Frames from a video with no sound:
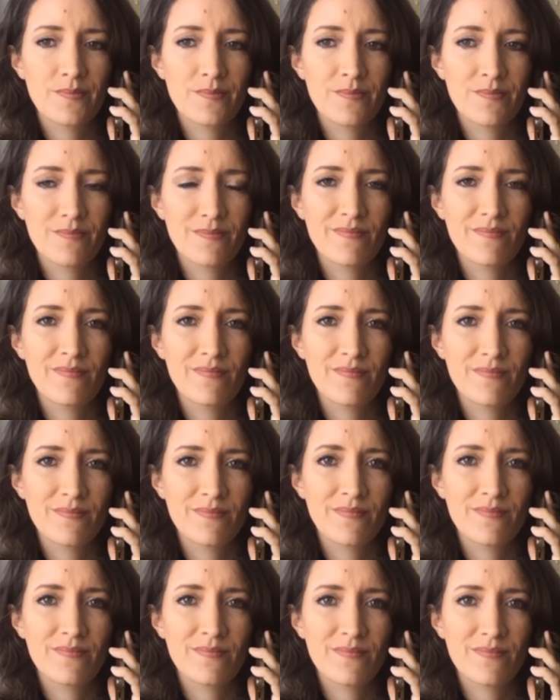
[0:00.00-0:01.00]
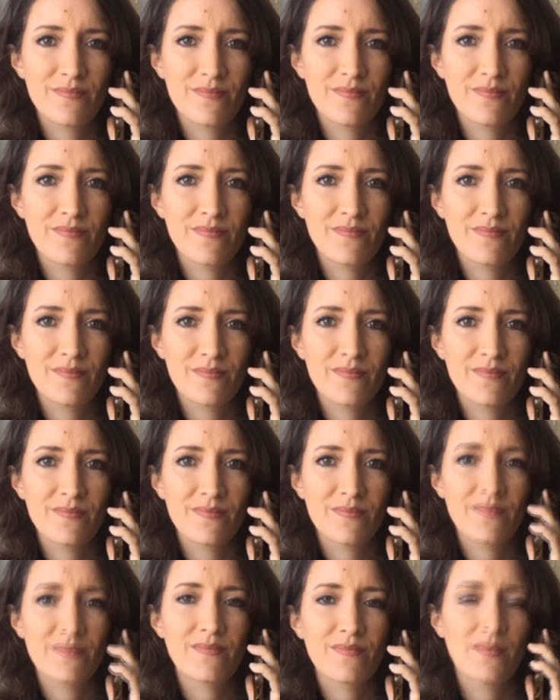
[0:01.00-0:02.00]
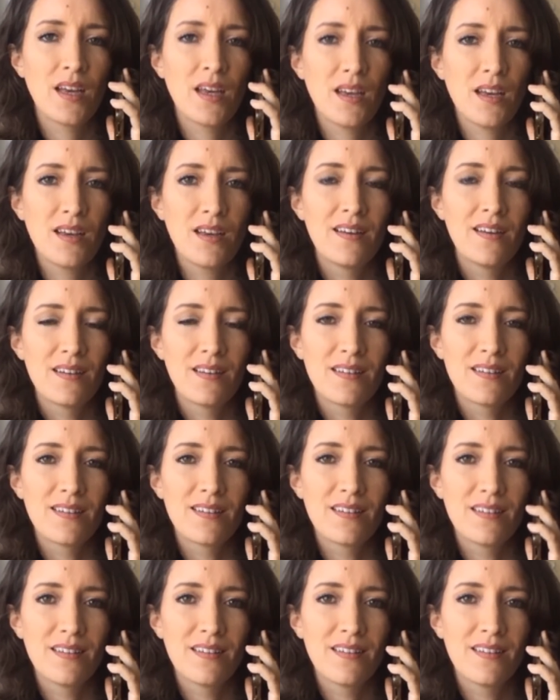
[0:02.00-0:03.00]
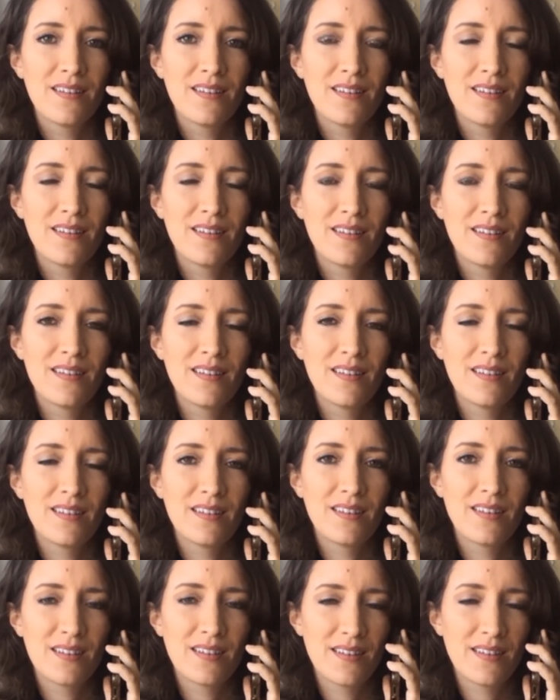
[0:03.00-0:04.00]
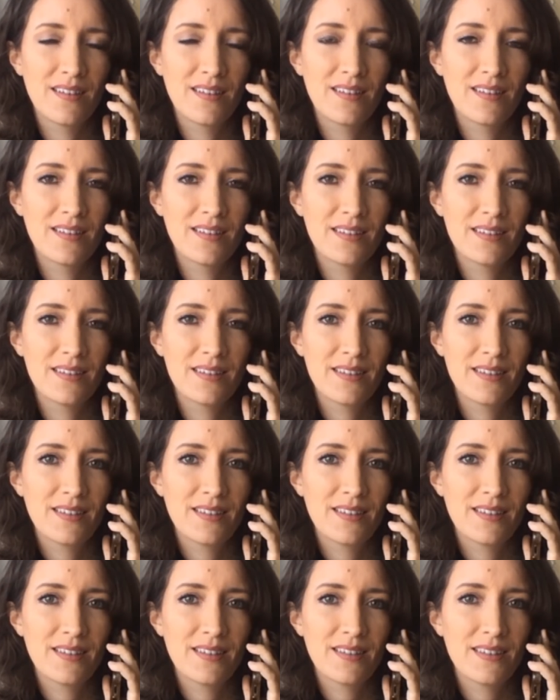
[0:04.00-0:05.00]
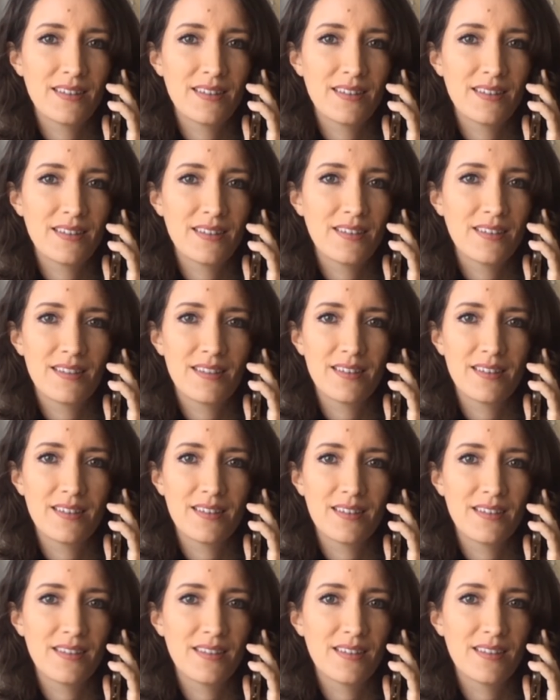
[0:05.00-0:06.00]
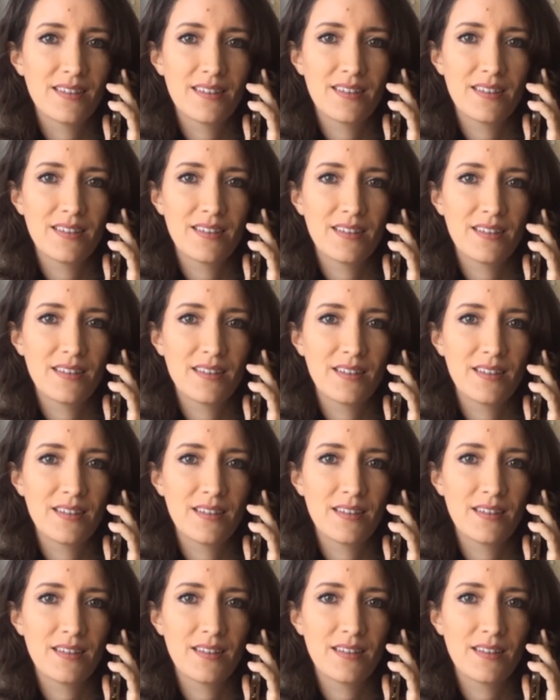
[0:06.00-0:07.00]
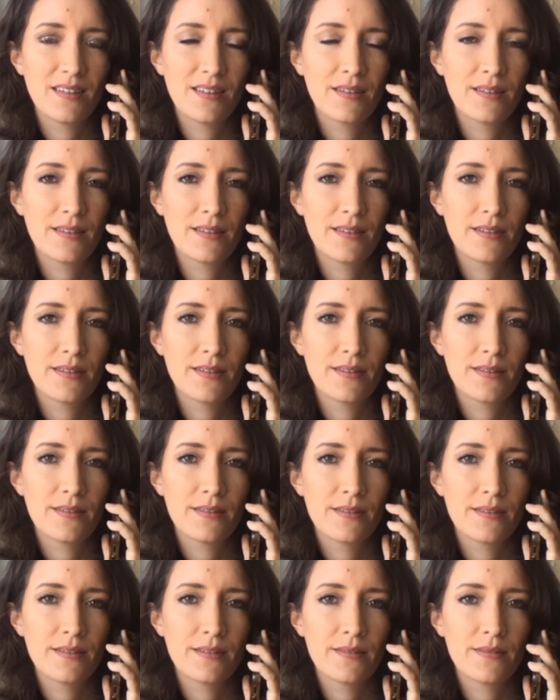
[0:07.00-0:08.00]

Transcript: [no speech]